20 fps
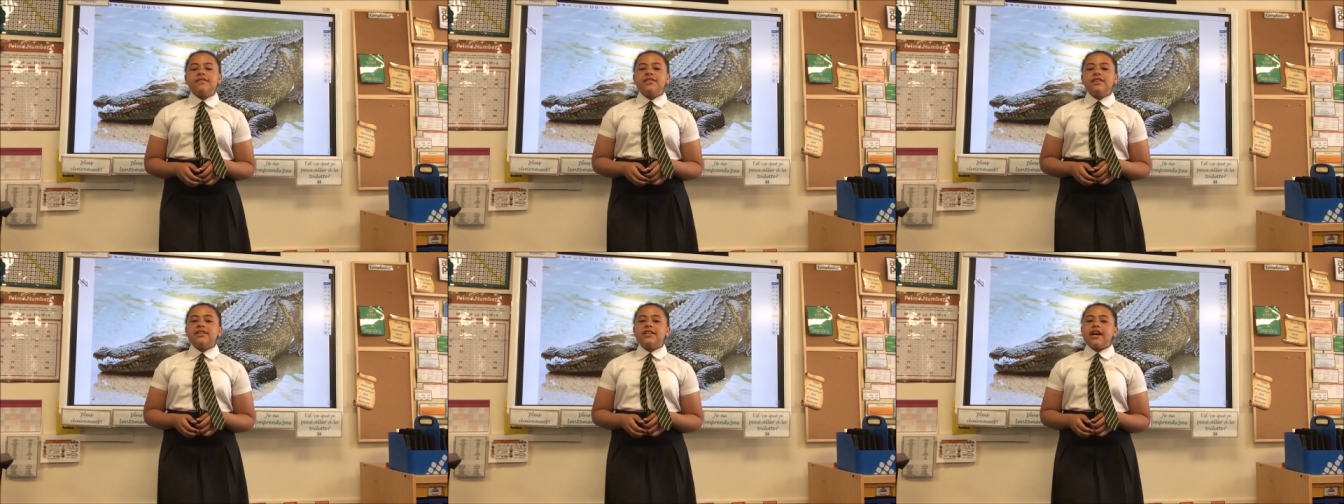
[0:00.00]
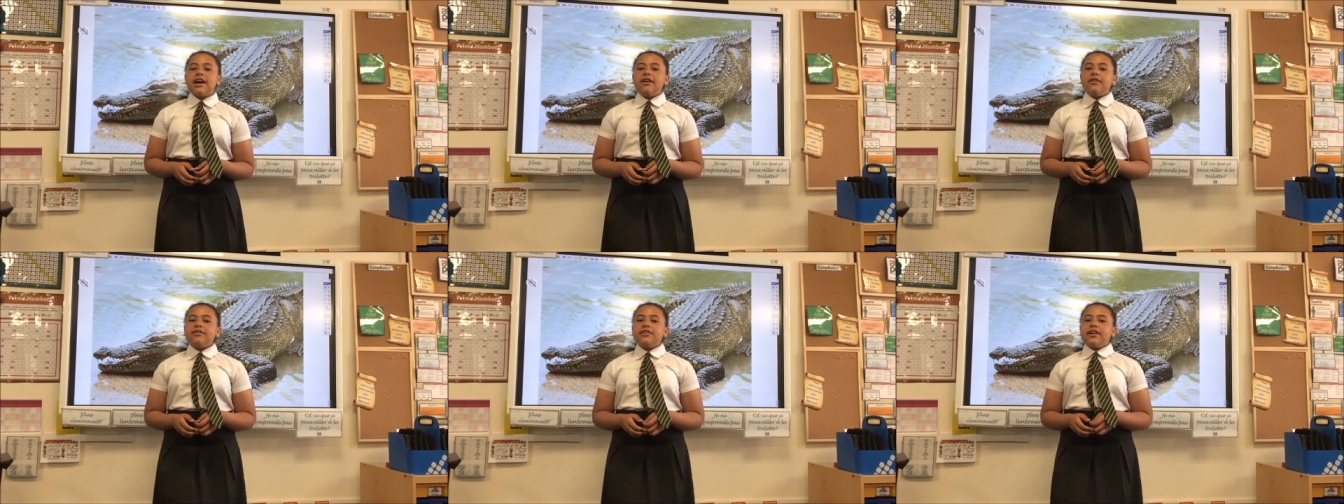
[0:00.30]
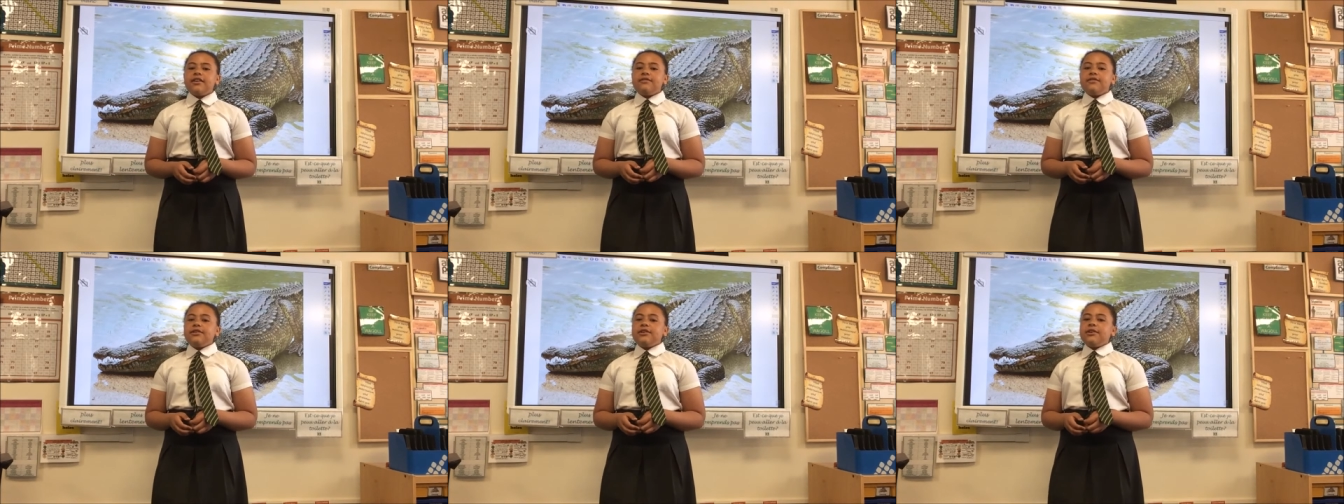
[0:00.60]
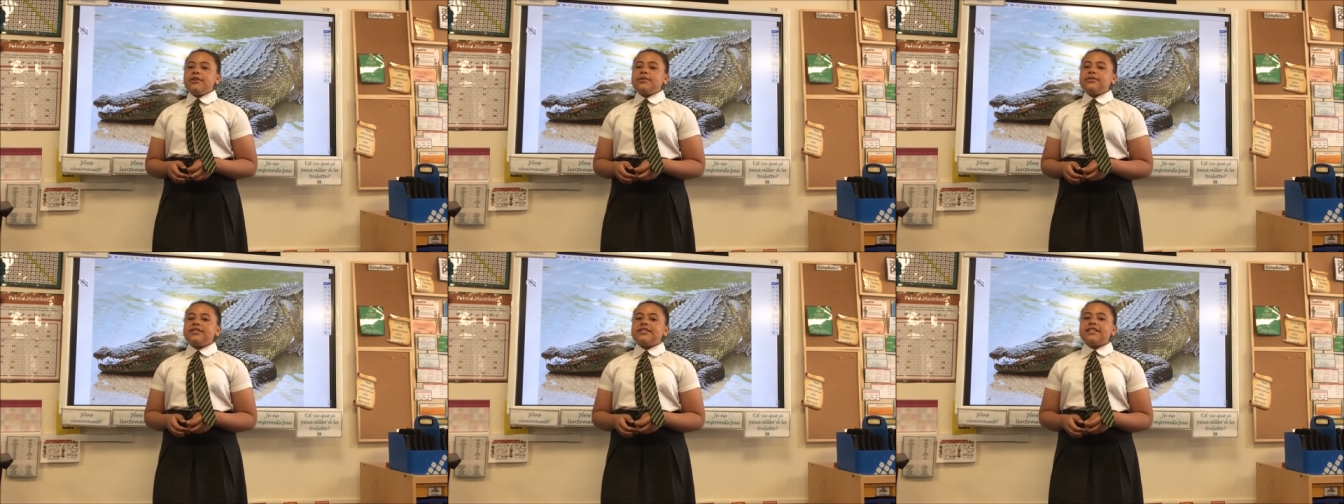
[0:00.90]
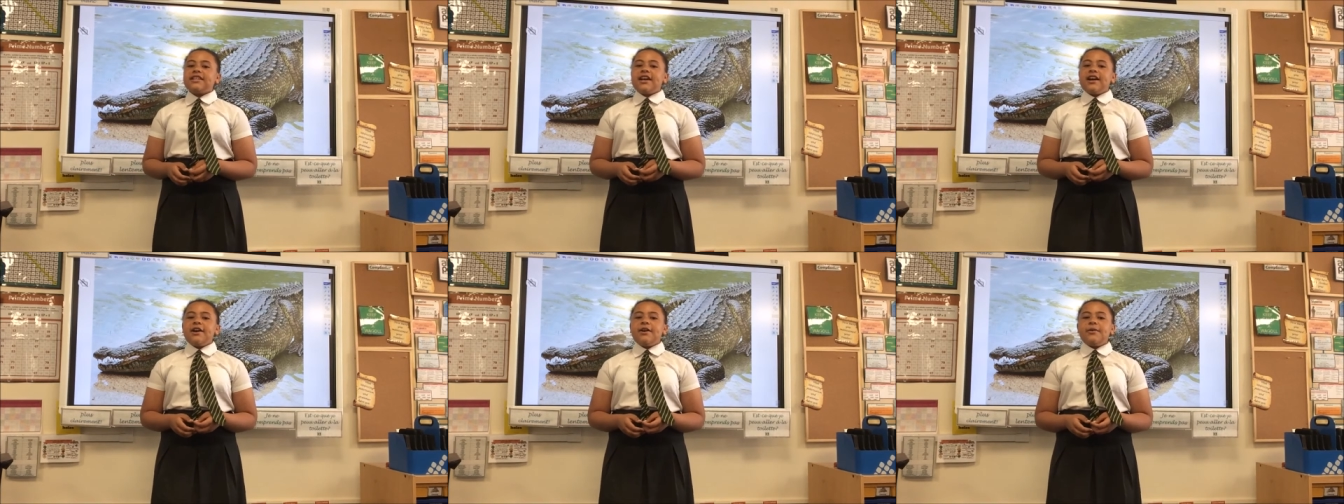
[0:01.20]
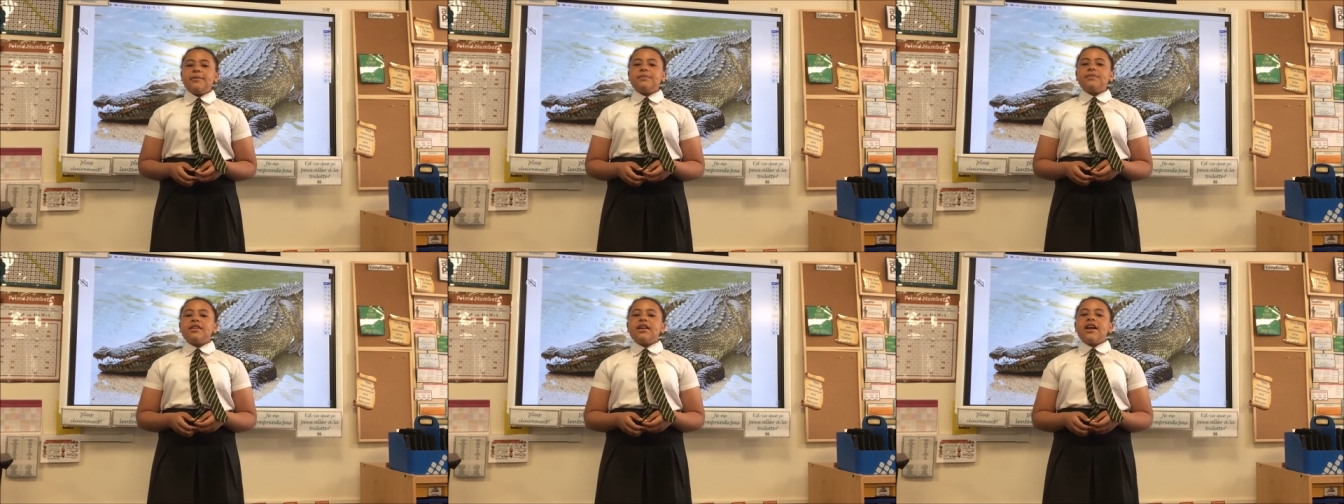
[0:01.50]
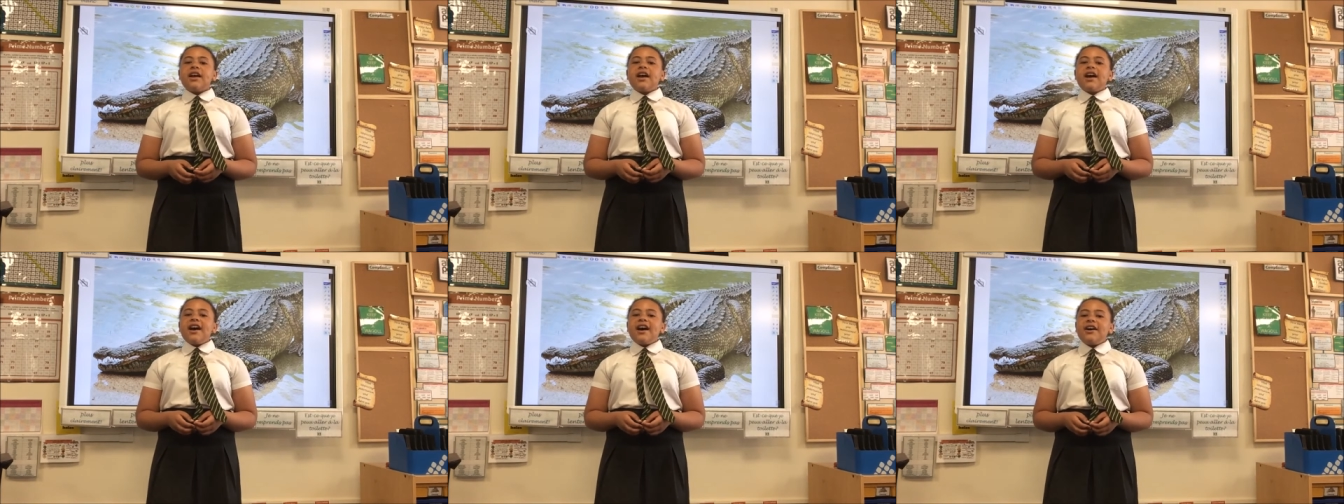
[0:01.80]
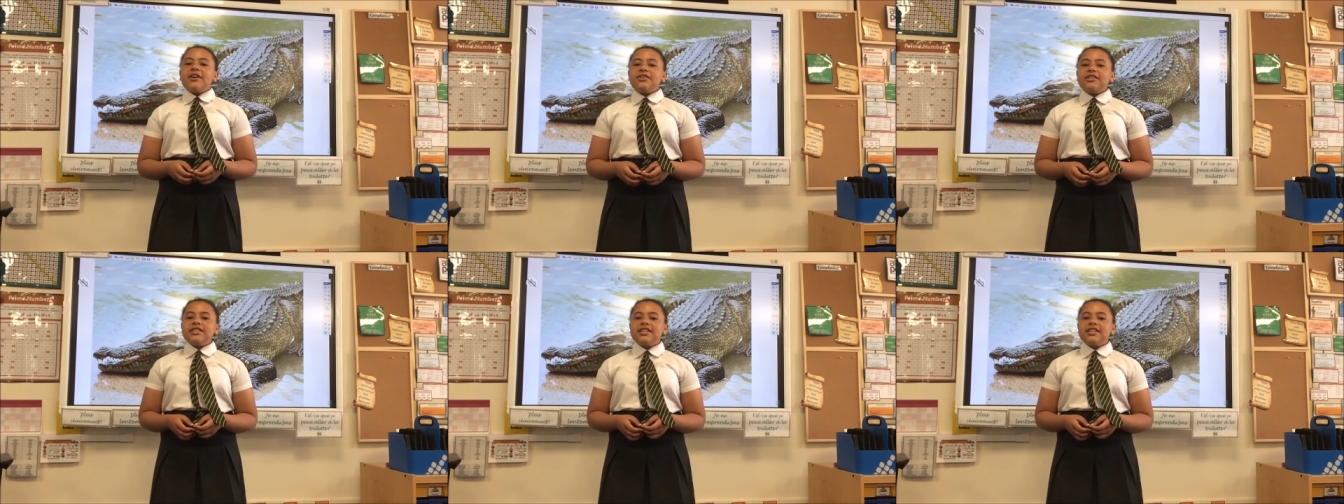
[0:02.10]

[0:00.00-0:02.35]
of the Nile on every golden scale. How